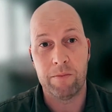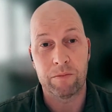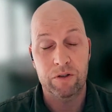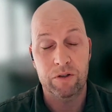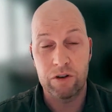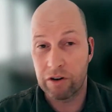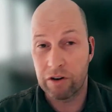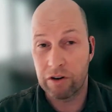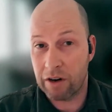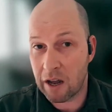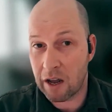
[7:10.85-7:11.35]

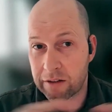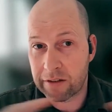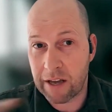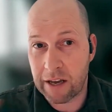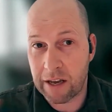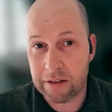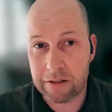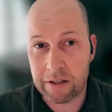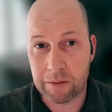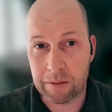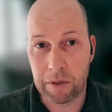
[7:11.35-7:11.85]
So you're not
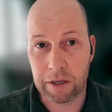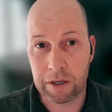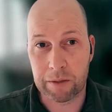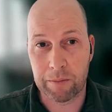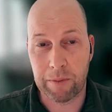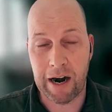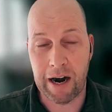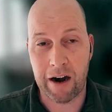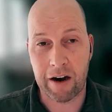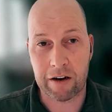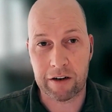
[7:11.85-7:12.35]
testing
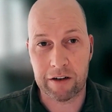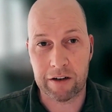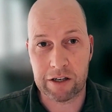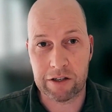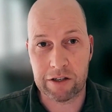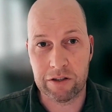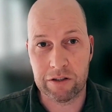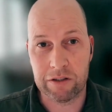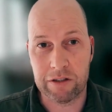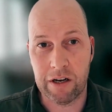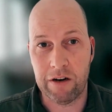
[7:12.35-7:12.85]
multiple
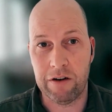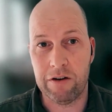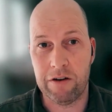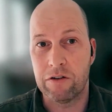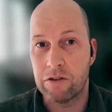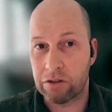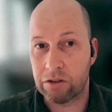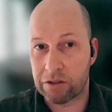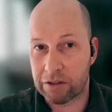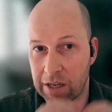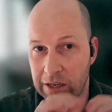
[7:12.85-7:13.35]
architectures there.
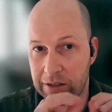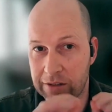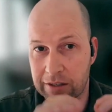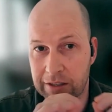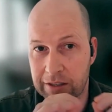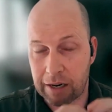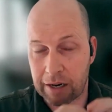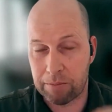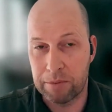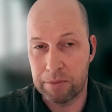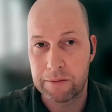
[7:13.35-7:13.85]
You're just
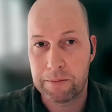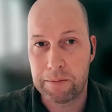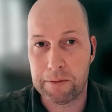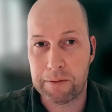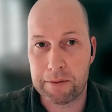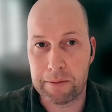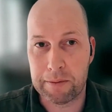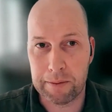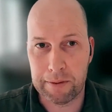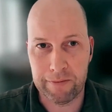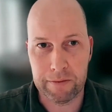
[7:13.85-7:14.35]
testing that for
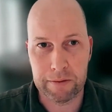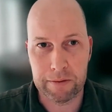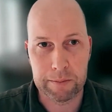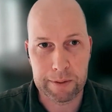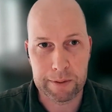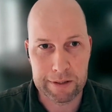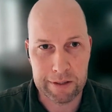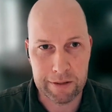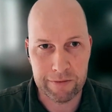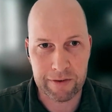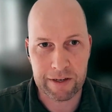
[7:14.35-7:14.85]

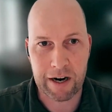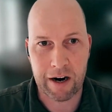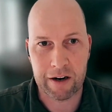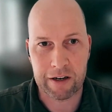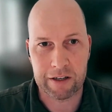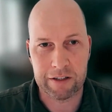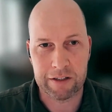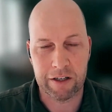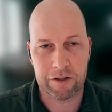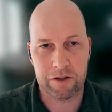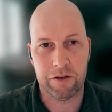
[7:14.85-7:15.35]
specific
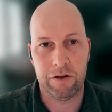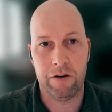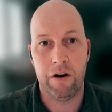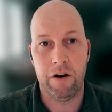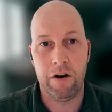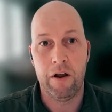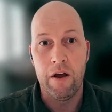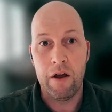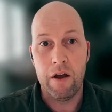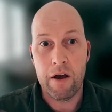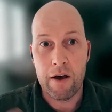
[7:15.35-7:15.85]

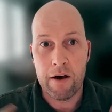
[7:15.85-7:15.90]
architecture.